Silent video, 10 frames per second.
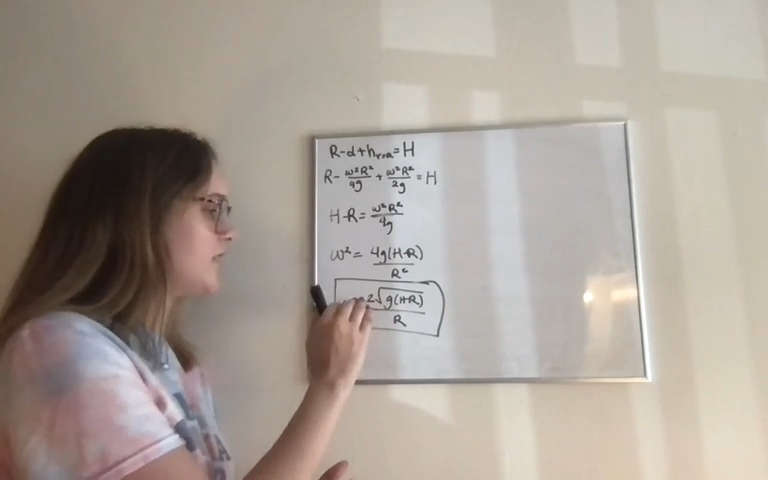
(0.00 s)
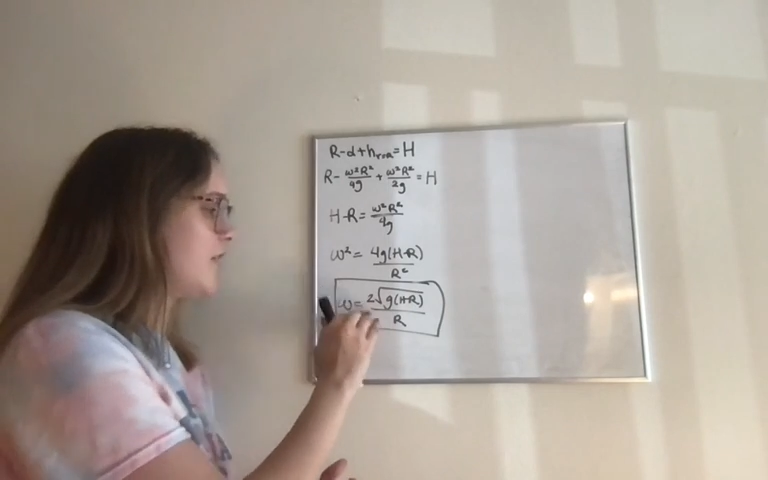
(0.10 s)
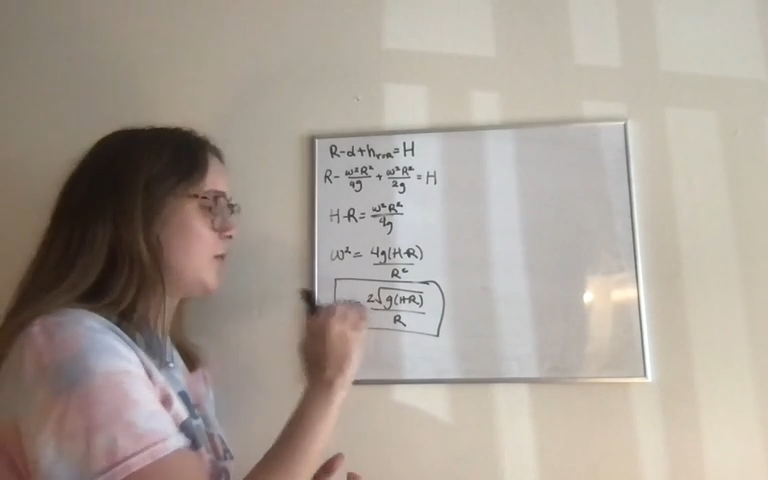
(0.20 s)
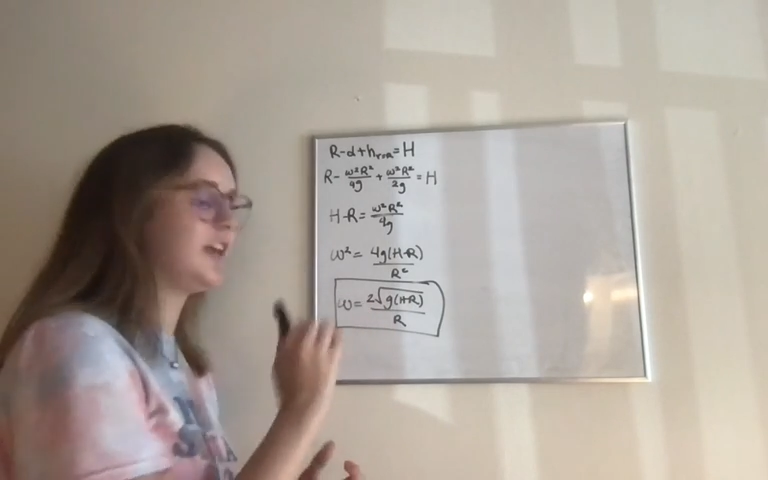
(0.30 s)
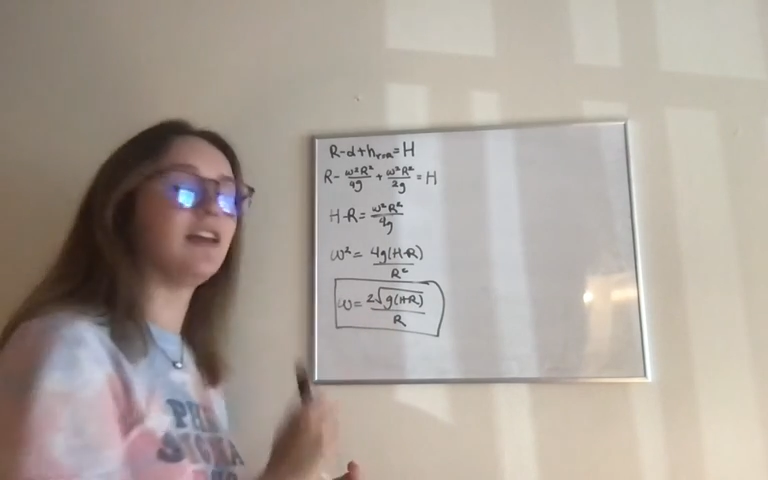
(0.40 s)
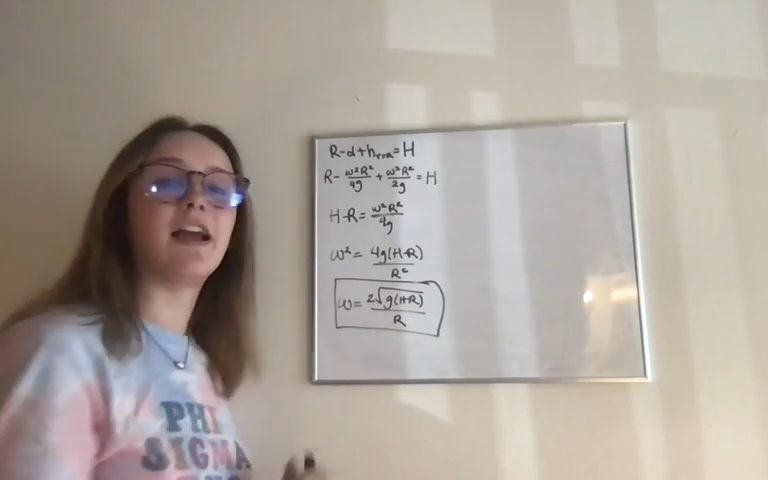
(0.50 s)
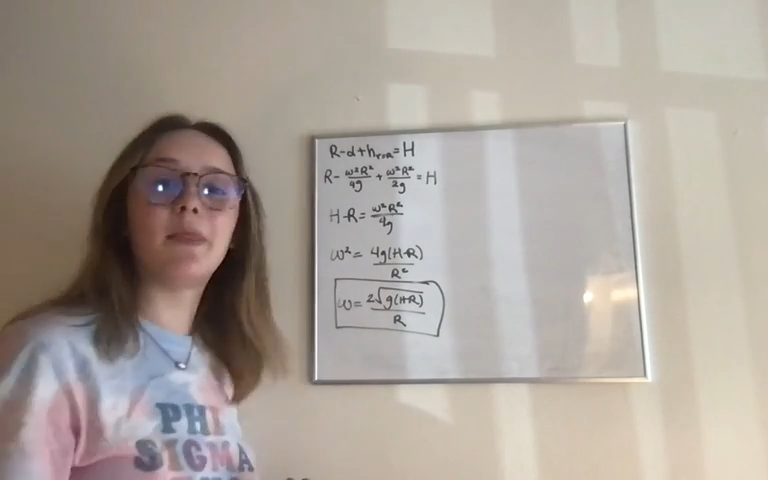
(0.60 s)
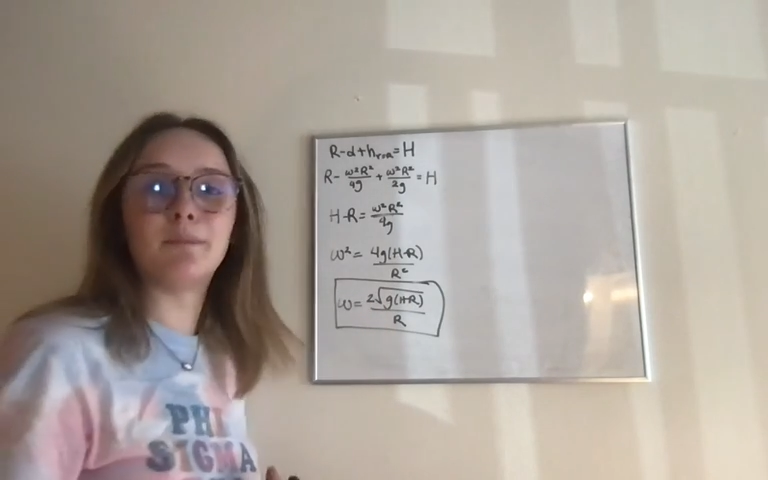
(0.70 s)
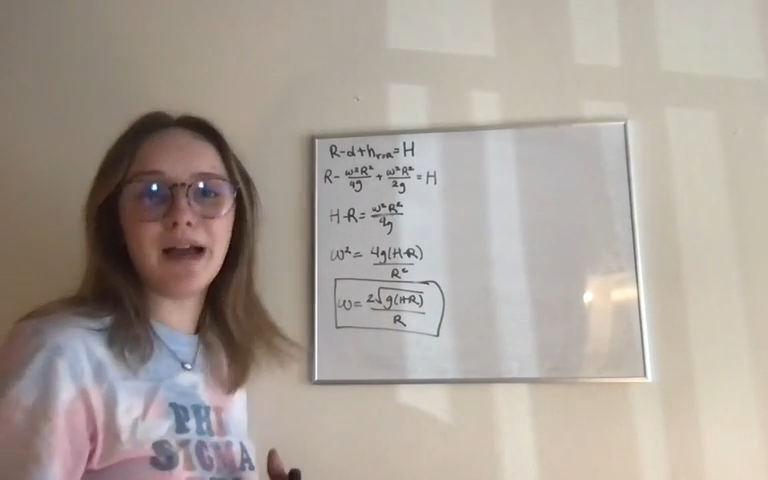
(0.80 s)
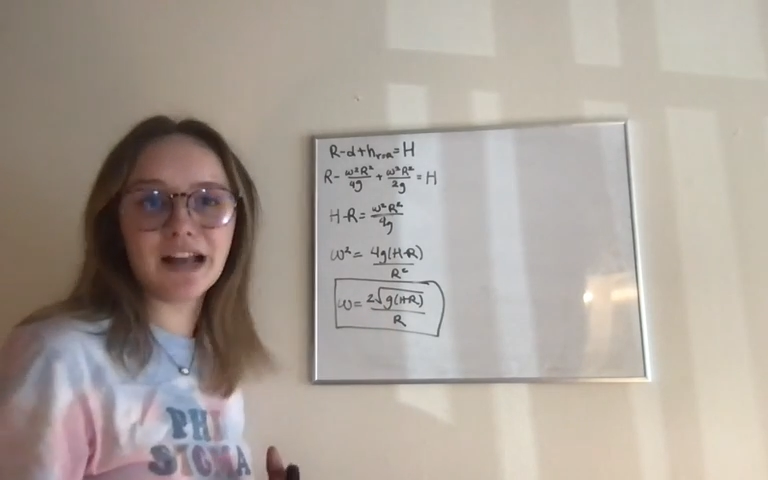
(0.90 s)
and we can get
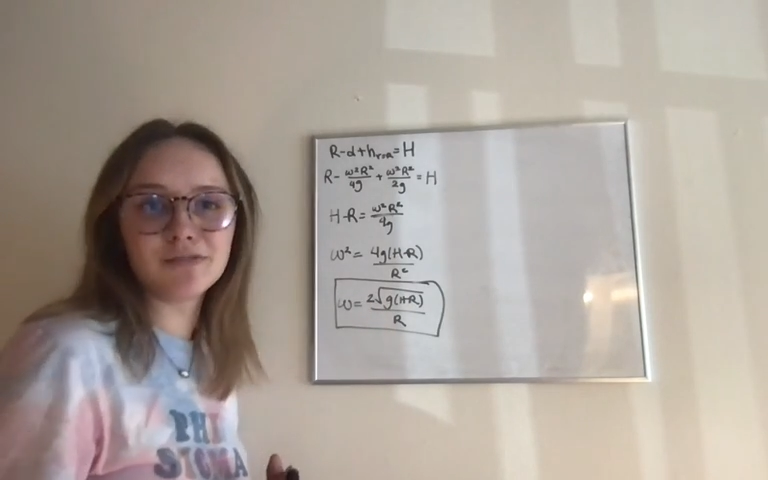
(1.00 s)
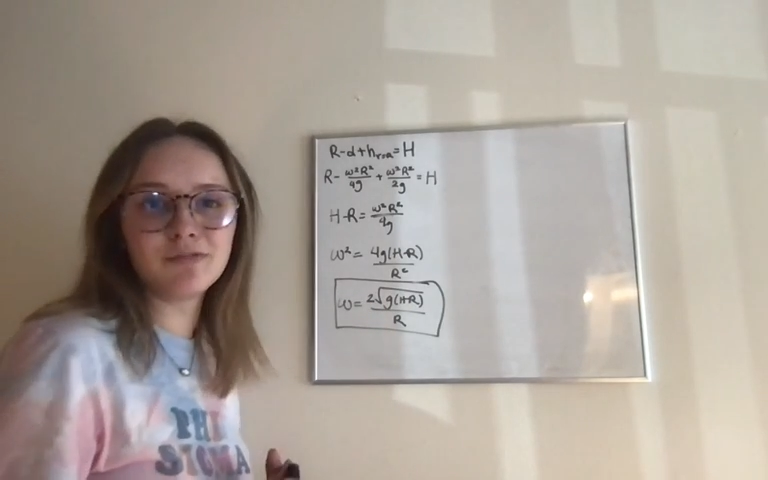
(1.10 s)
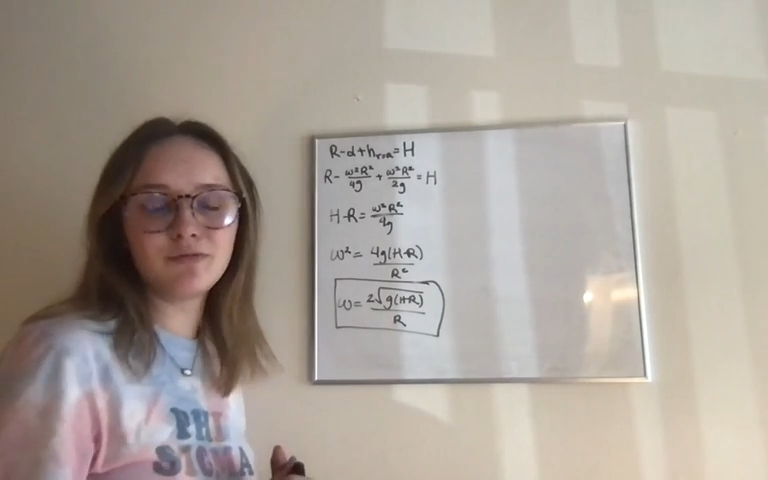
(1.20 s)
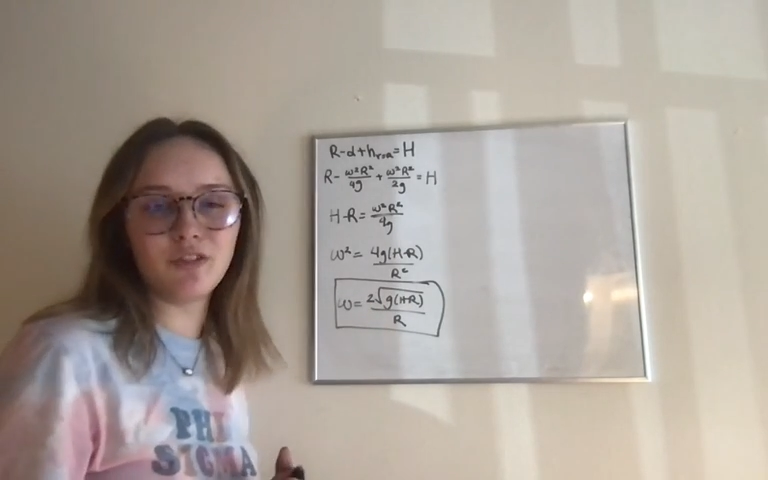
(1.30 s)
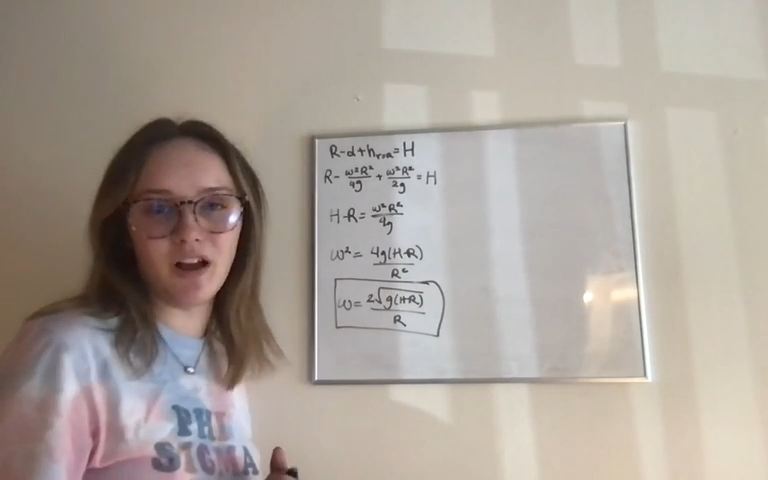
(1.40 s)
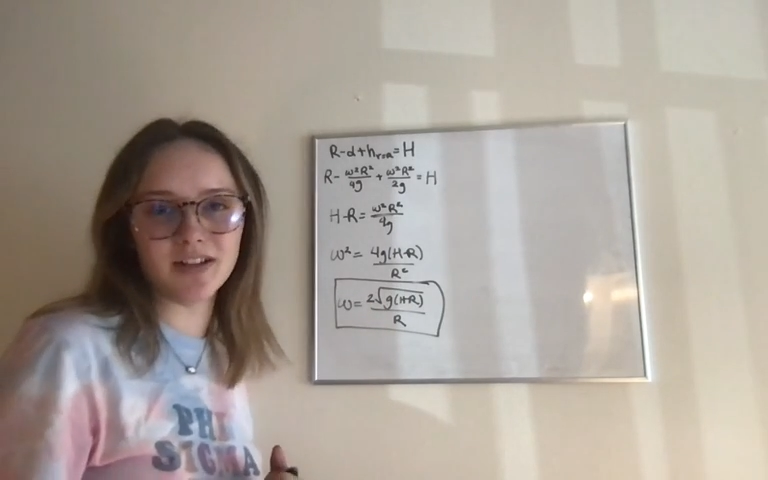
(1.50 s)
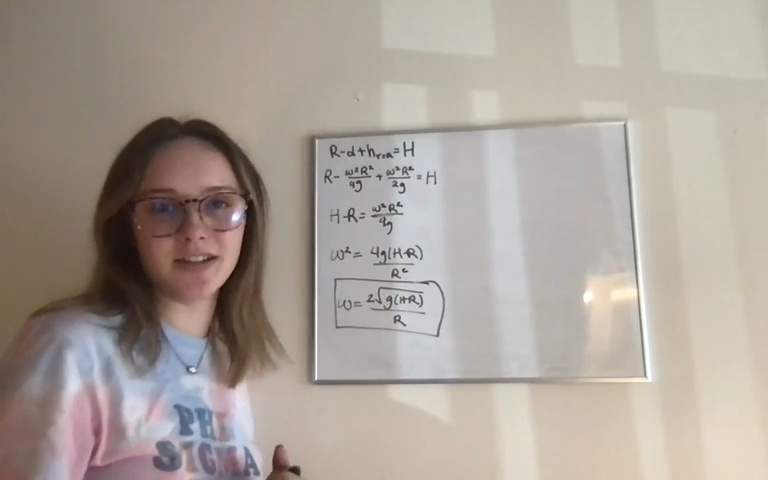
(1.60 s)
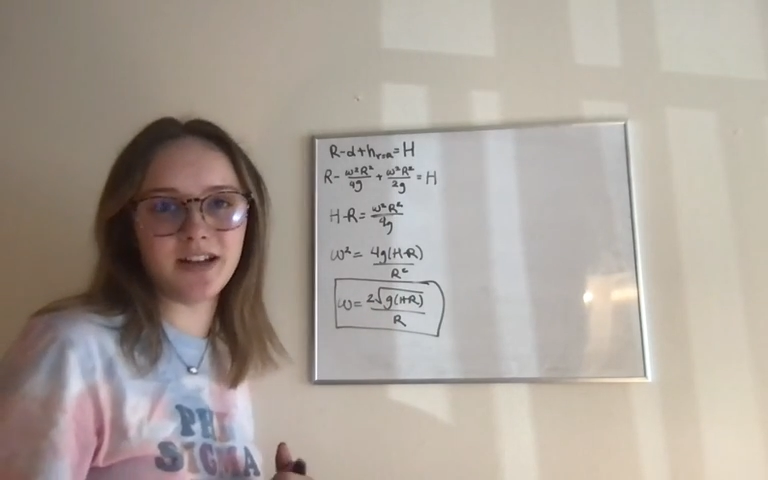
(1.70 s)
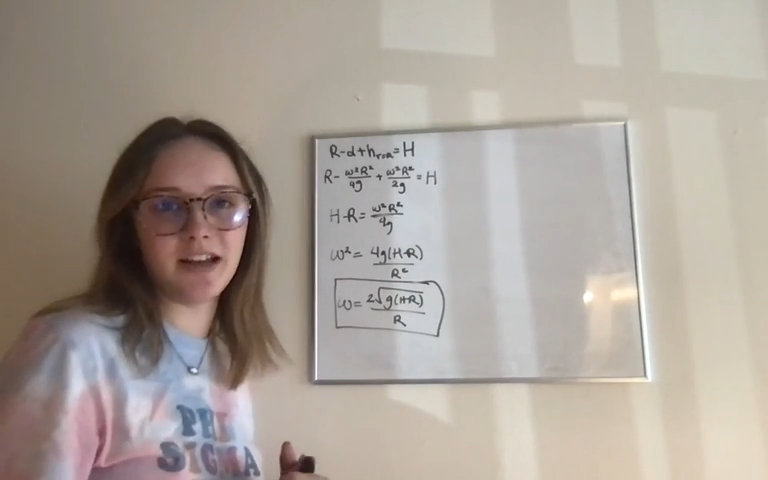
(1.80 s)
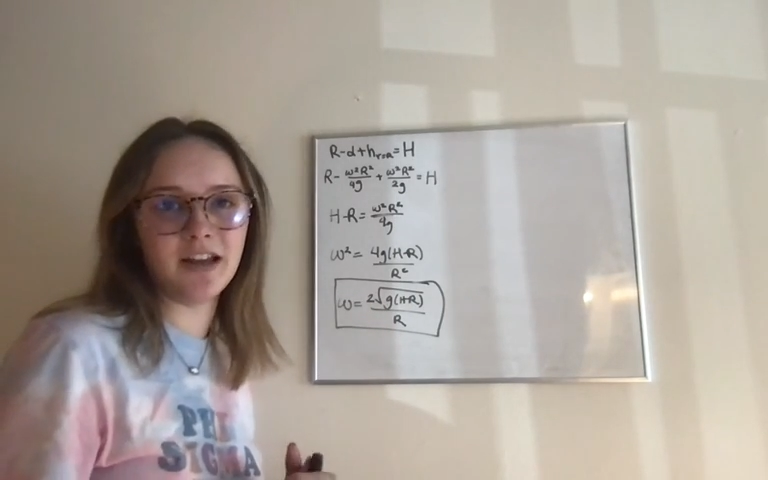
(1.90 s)
the maximum
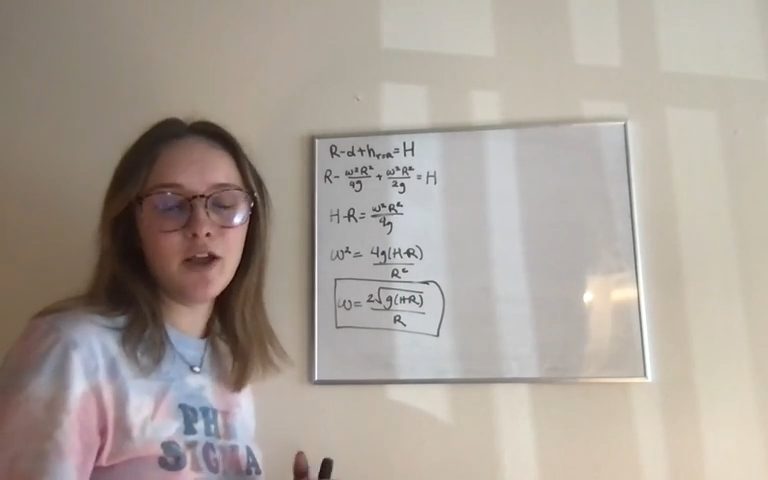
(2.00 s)
velocity